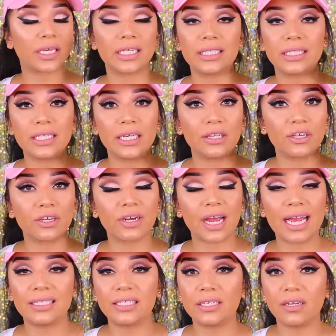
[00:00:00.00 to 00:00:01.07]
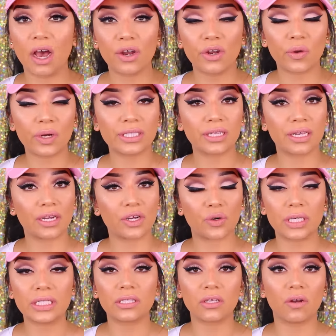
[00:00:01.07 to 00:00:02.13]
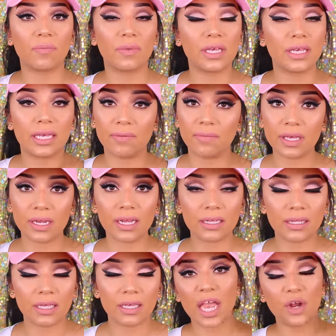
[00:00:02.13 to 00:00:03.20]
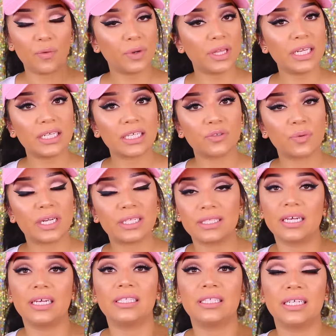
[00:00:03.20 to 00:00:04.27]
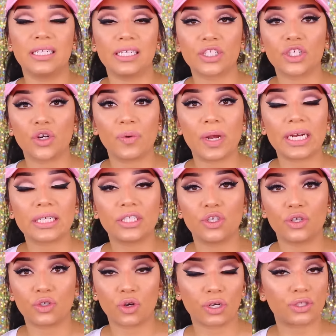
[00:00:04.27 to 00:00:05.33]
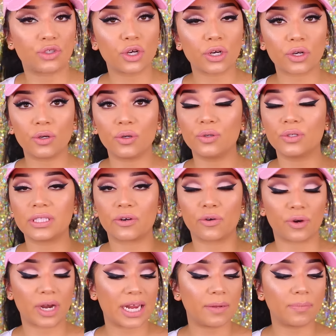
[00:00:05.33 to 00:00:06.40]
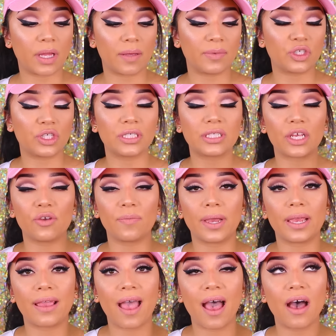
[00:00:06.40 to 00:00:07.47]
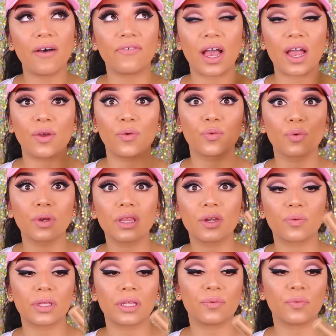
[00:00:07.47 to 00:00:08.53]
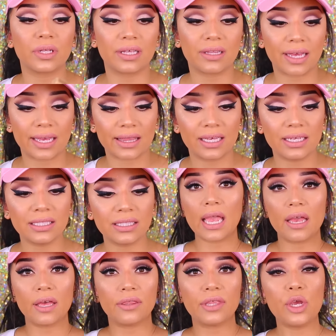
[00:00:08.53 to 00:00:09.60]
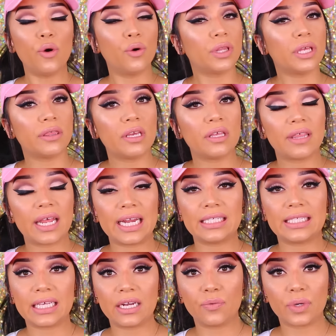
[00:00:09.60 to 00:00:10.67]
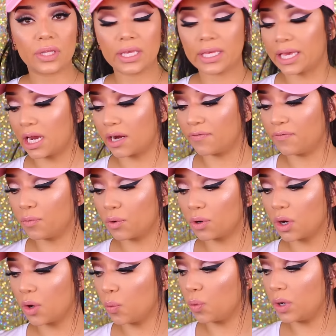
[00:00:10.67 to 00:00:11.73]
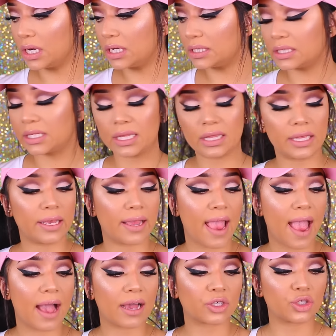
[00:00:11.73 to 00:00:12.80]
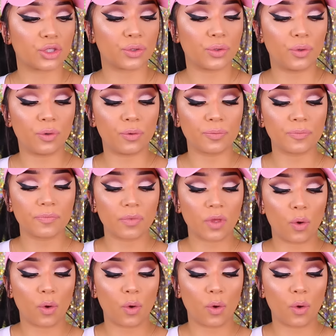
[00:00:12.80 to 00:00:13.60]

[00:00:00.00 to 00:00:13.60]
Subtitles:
the concealer. I did not notice that it creased on me immediately. It really does what it says. It does correct your dark circles or any blemishes that you might have. I really, really, really like this. The only thing that I didn't really care for was the actual